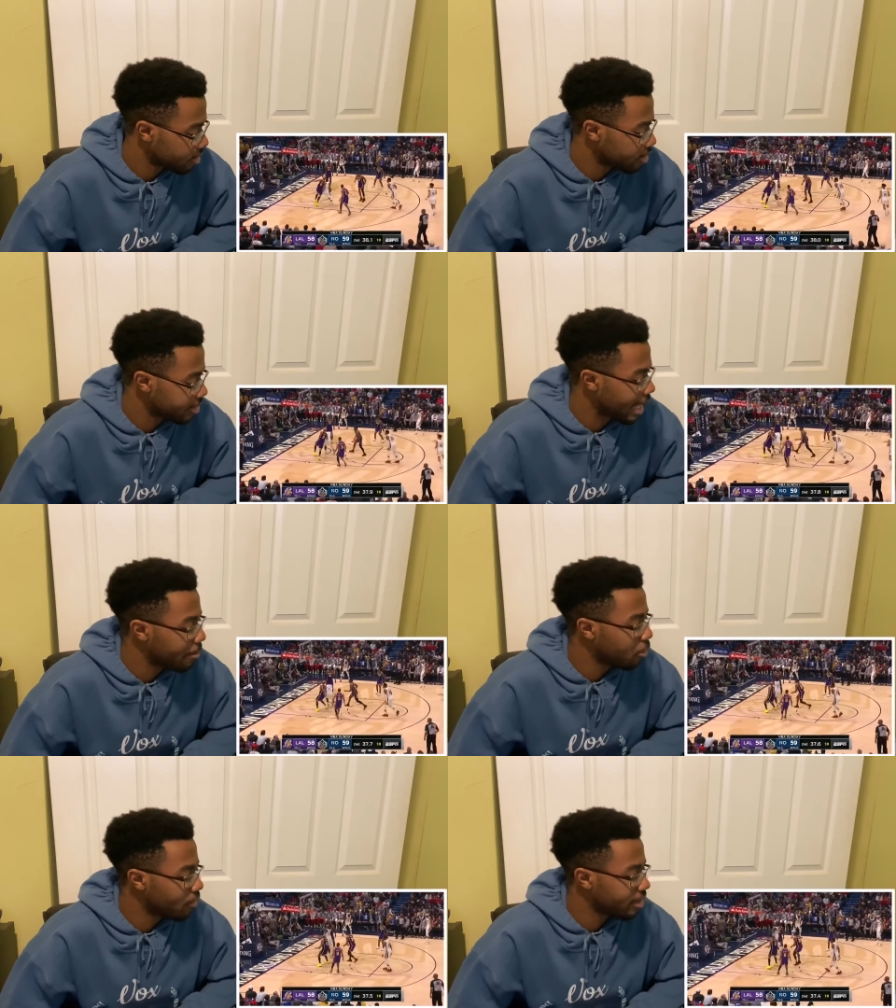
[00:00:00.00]
That
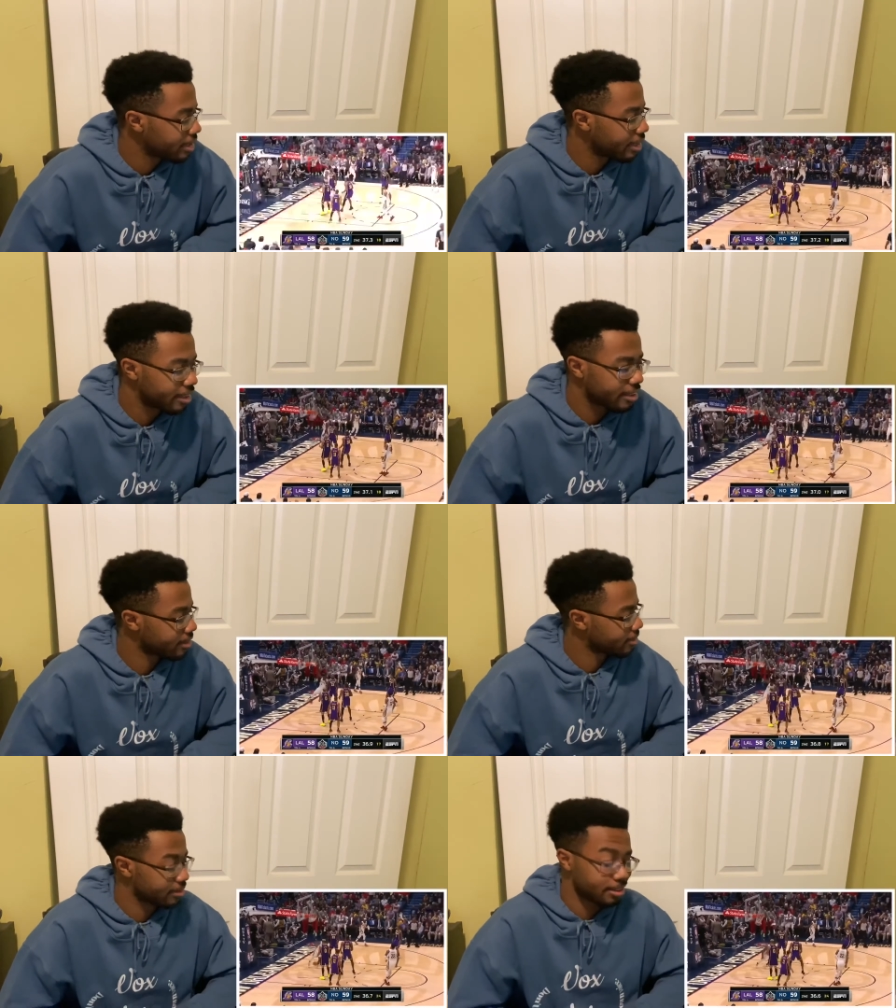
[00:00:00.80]
move right there,
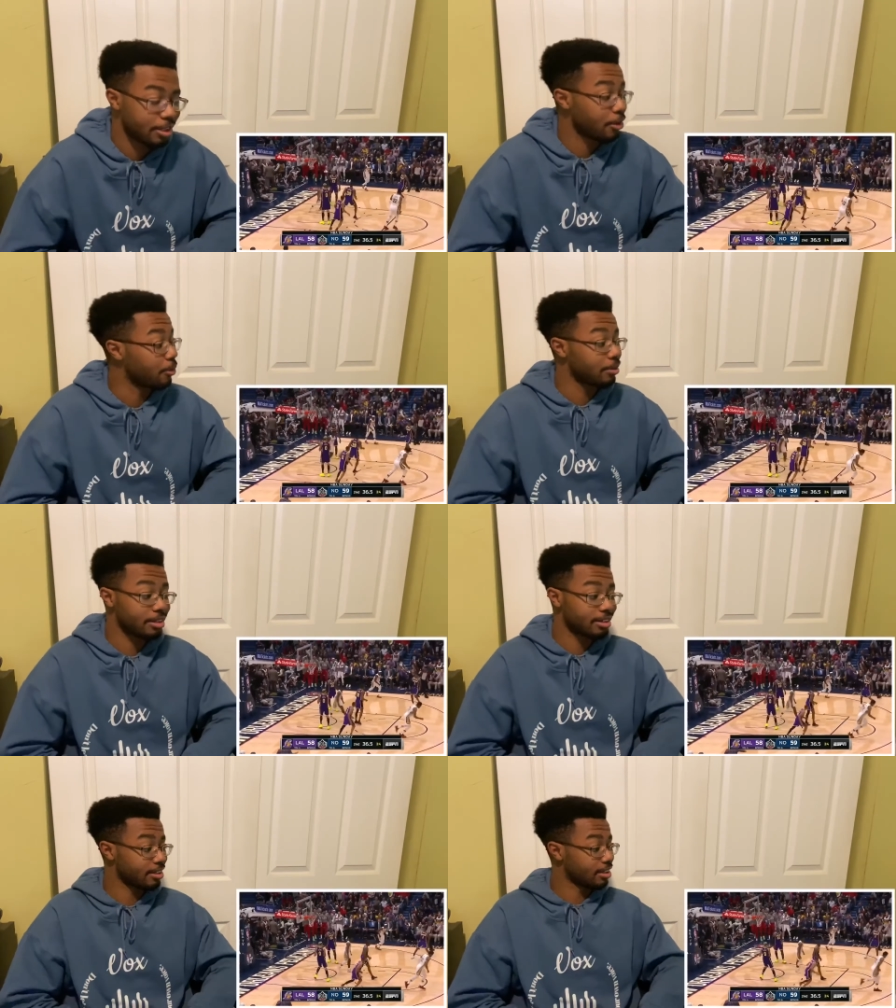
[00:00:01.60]
yo.
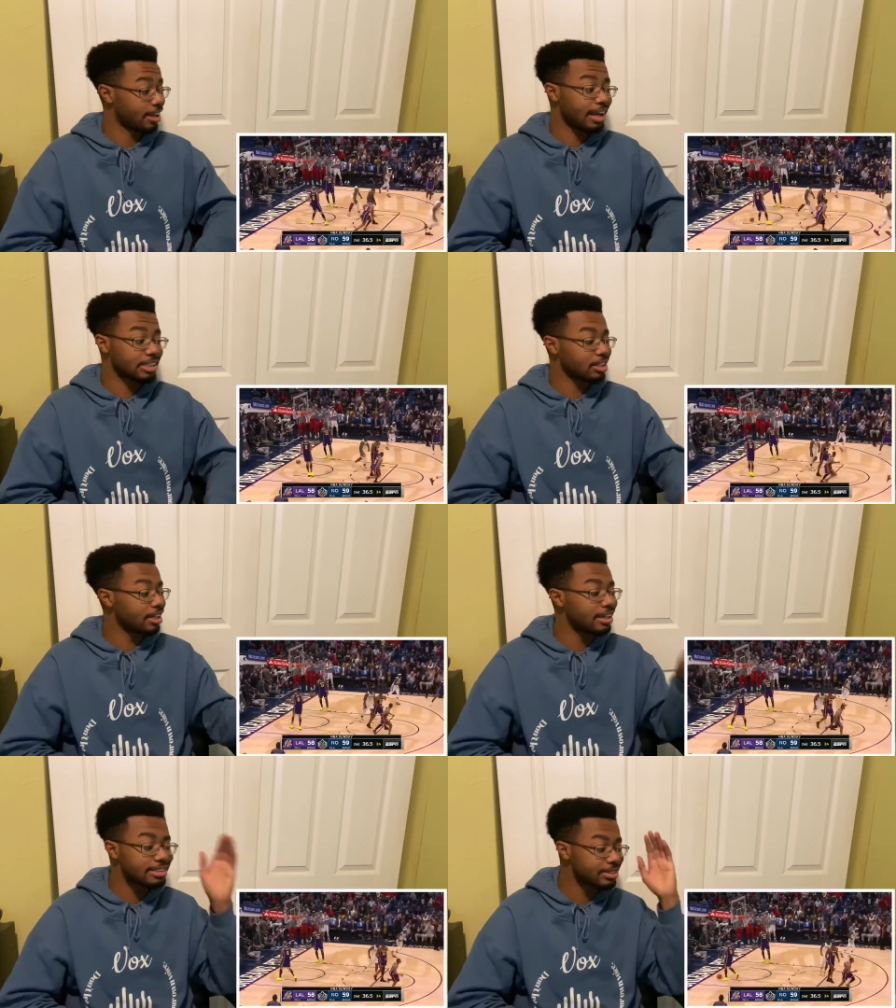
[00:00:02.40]
I saw that
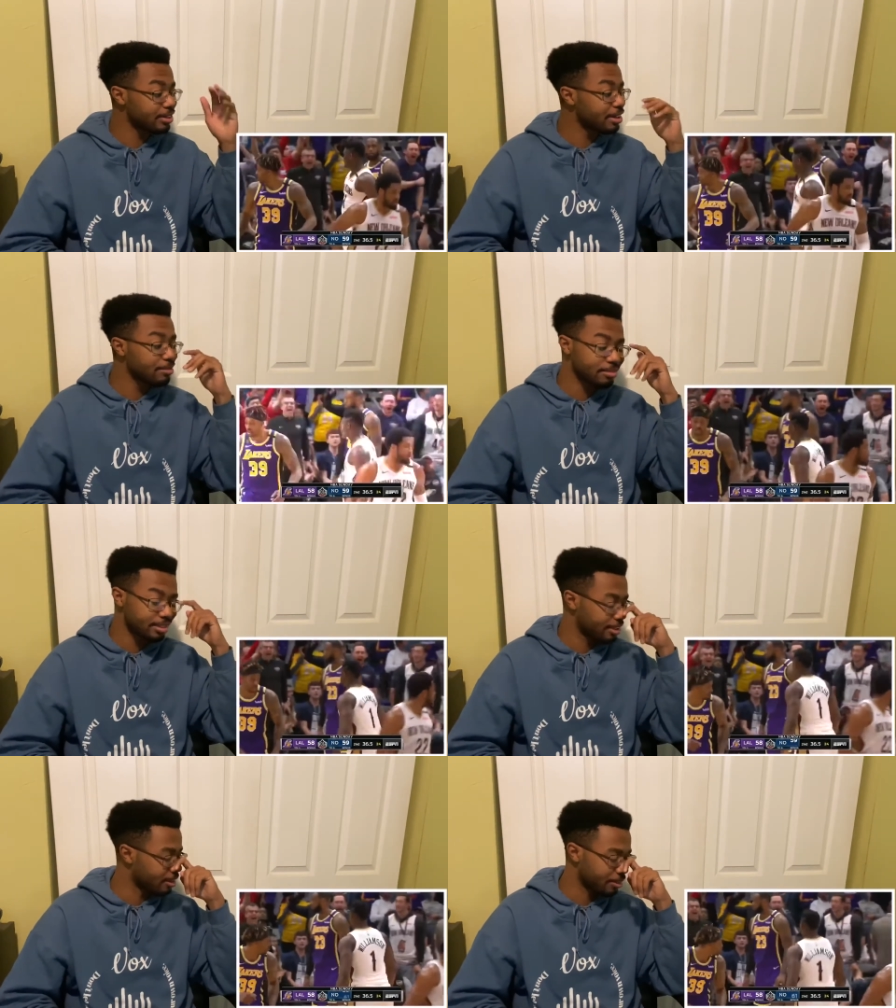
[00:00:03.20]
on Instagram,
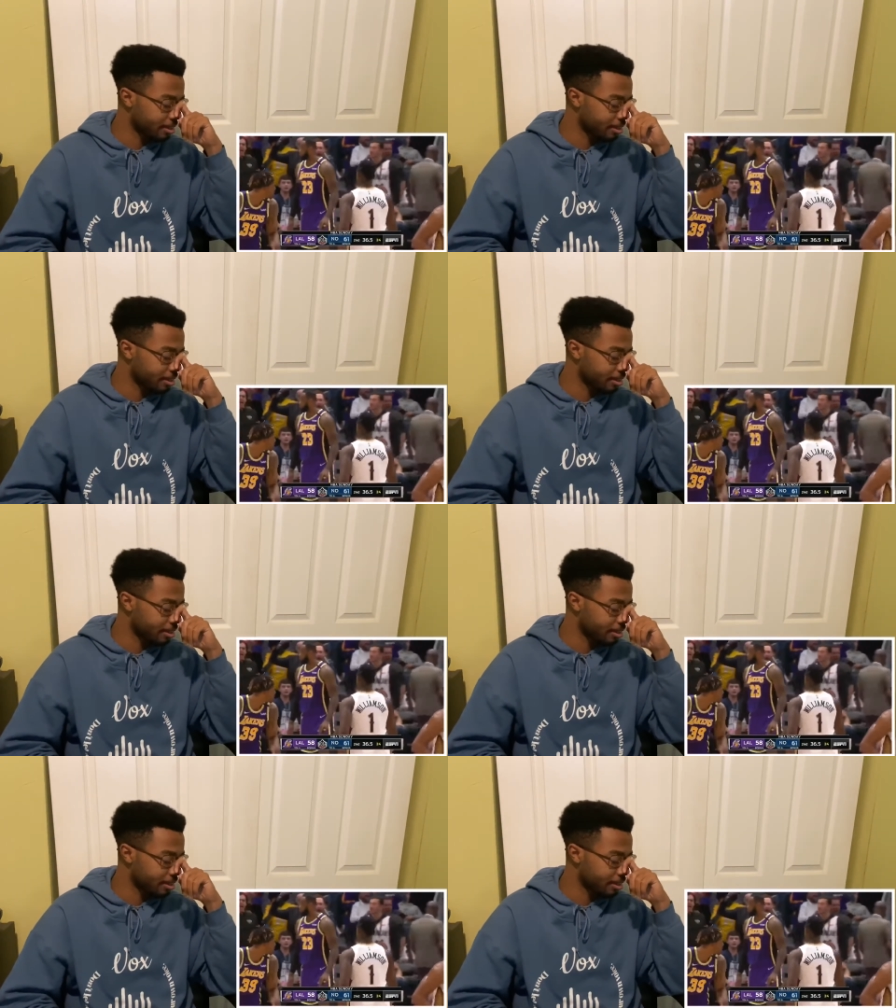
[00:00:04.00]
yo.